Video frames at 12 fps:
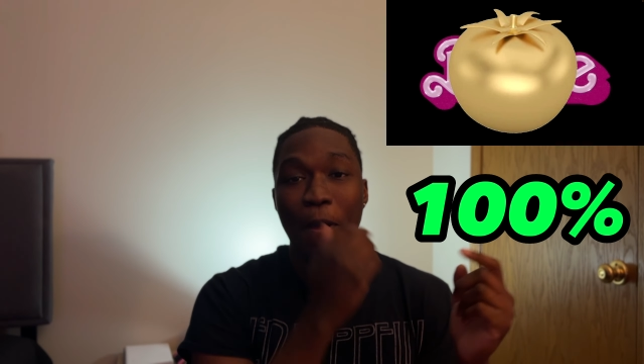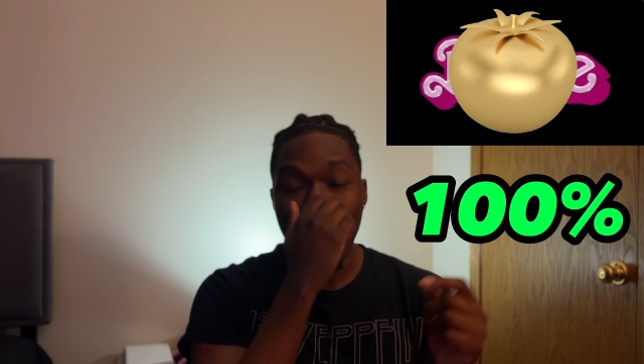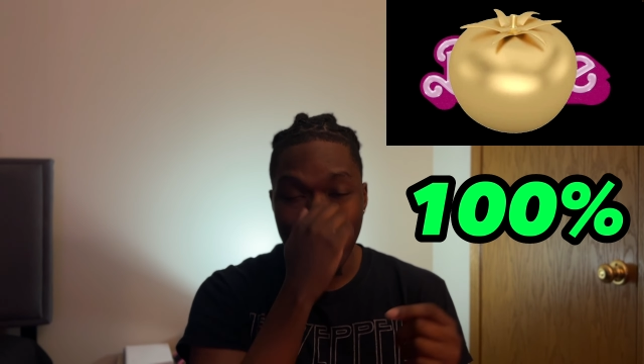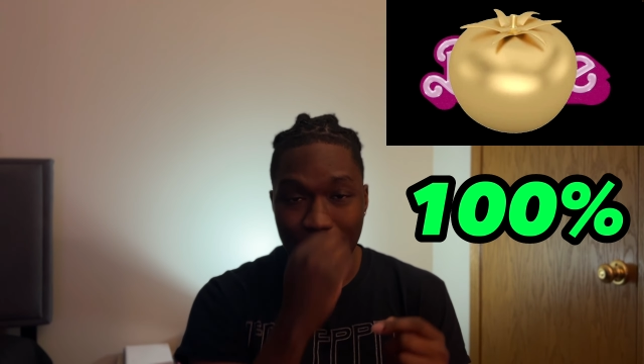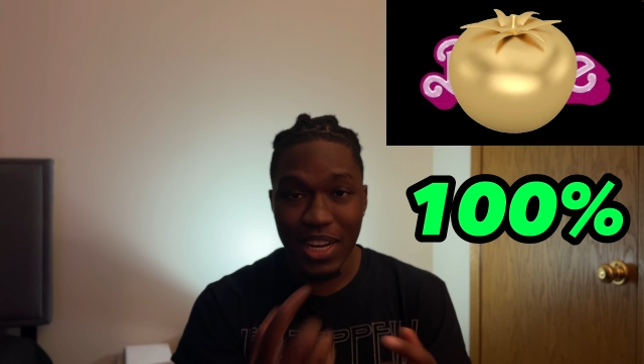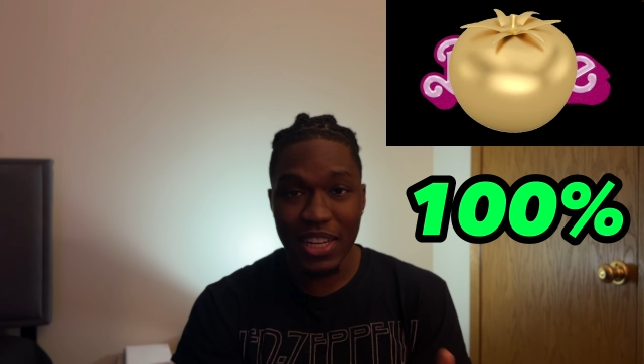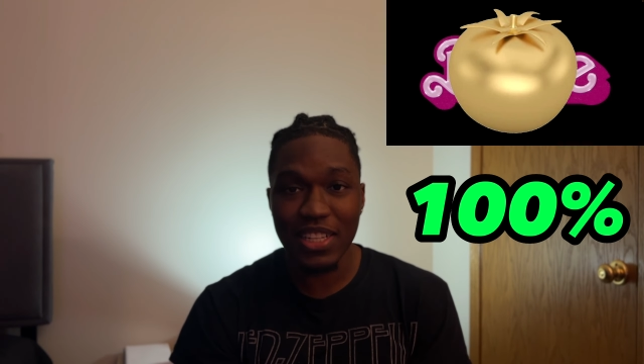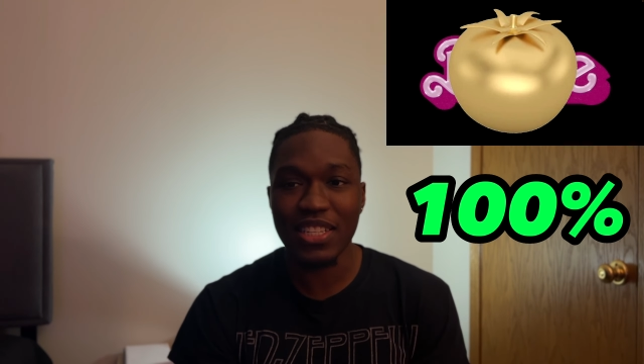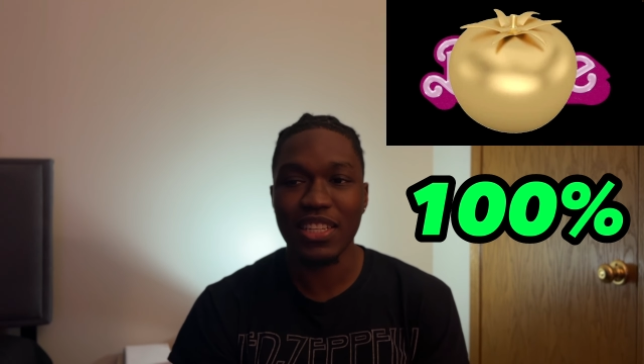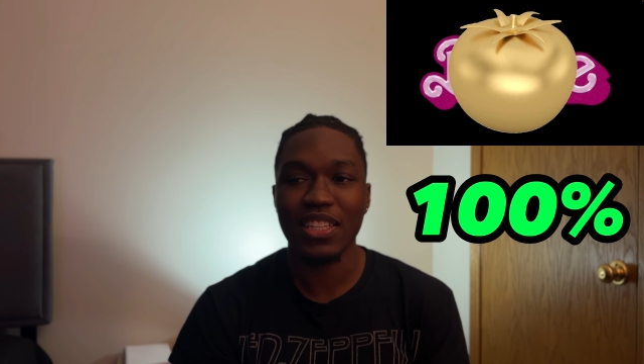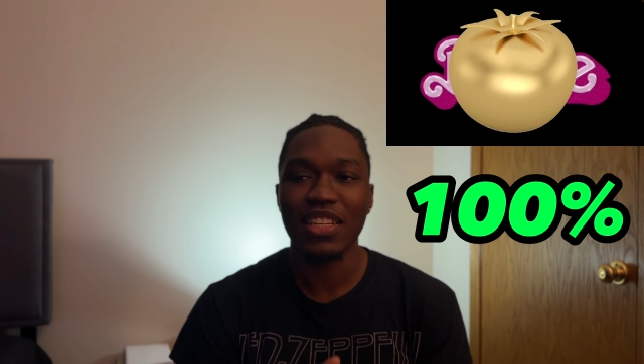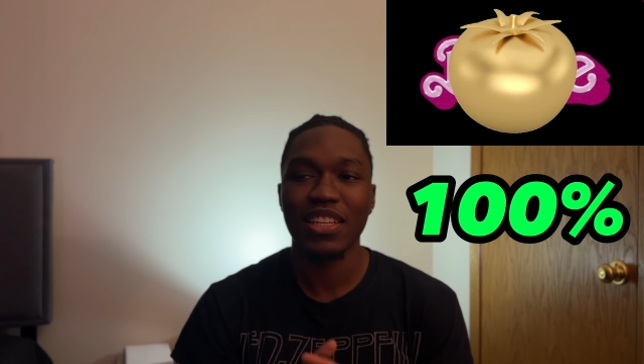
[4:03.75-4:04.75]

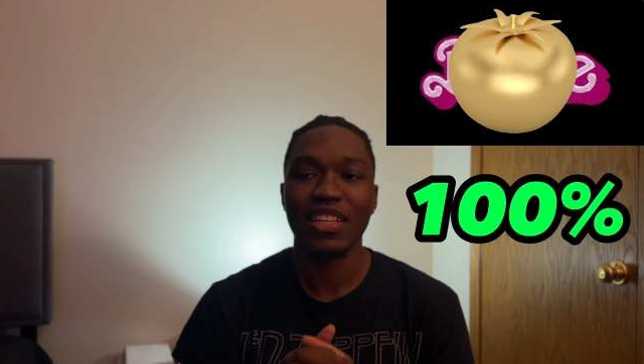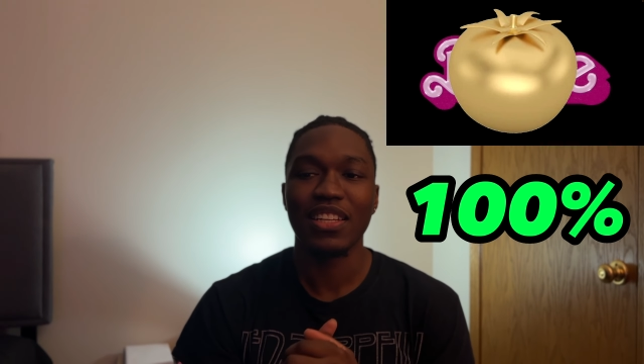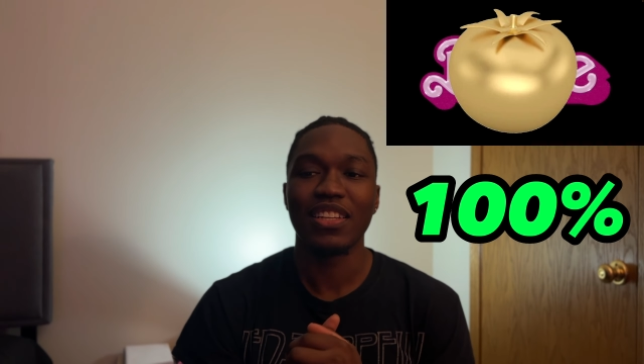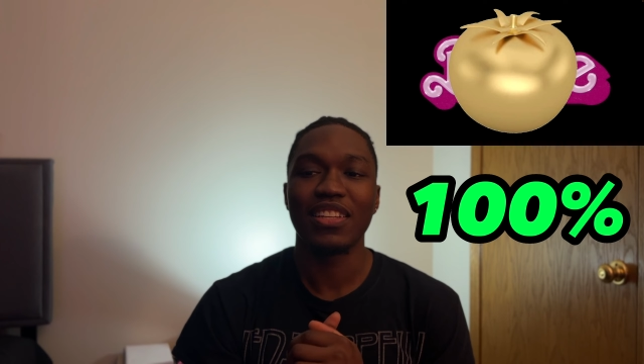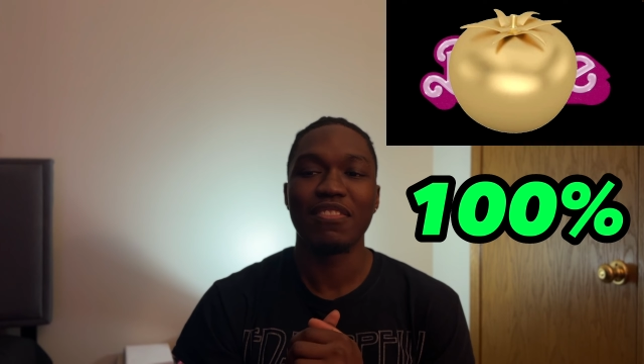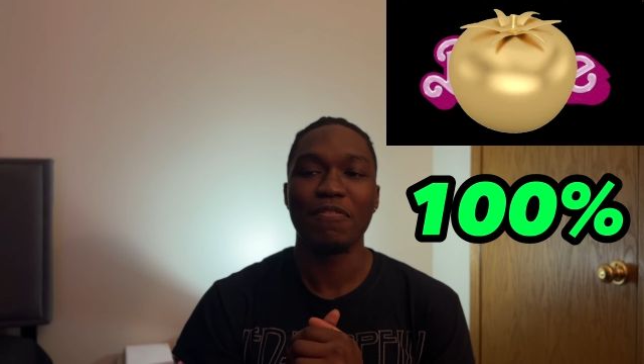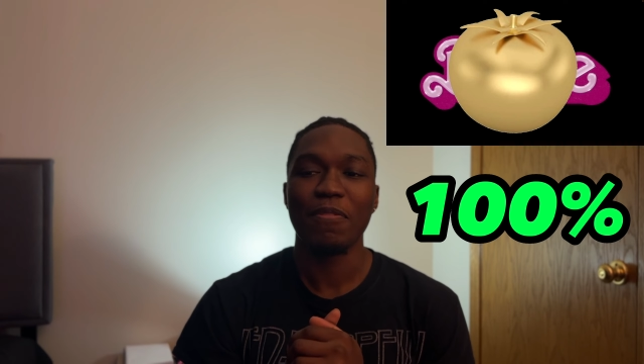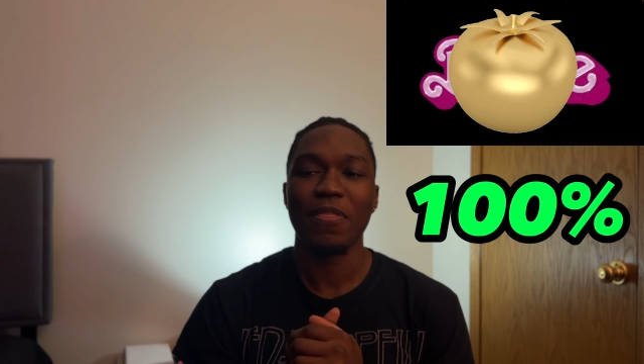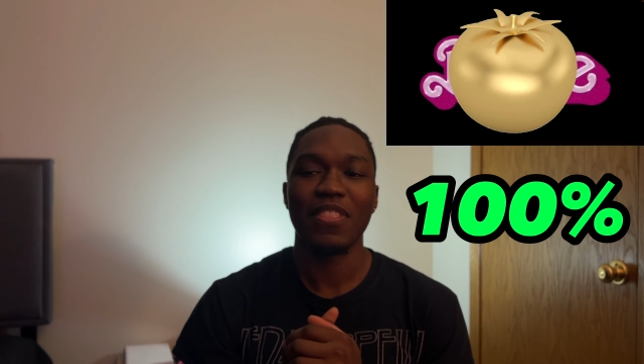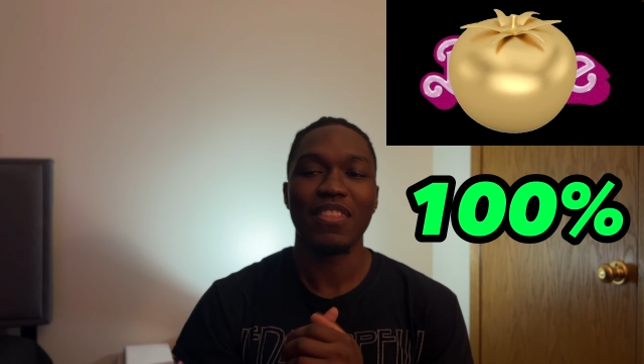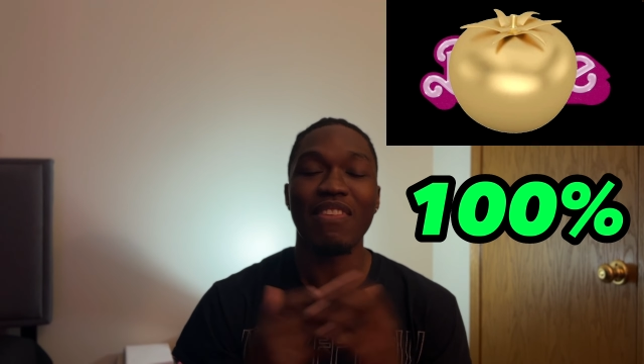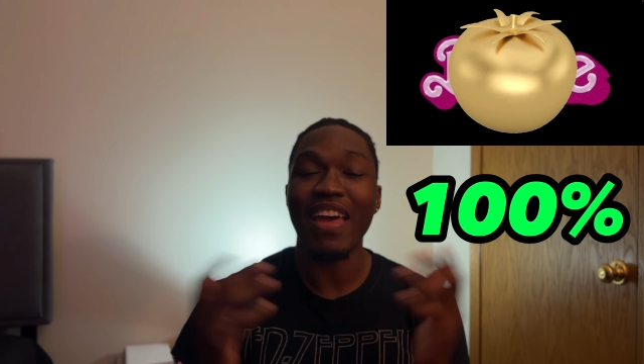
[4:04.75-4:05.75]
But
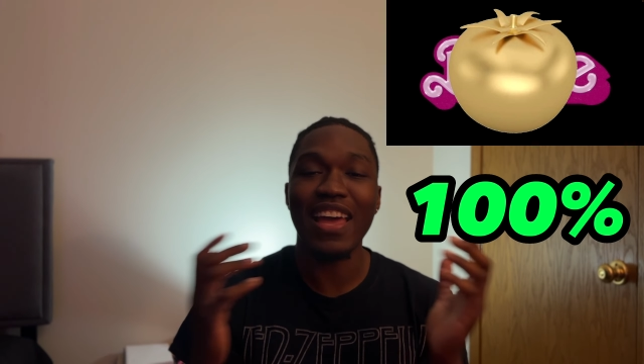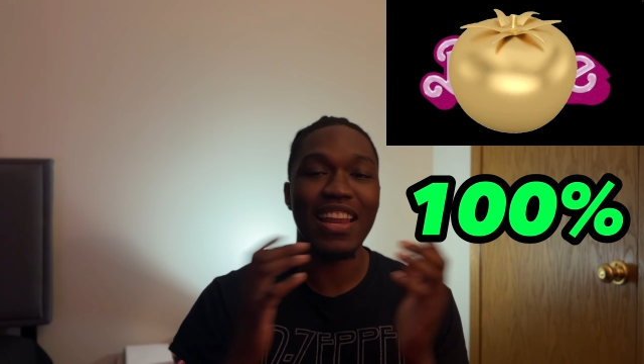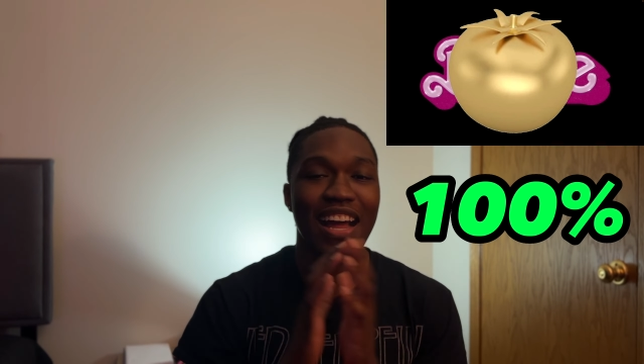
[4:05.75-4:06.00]
man,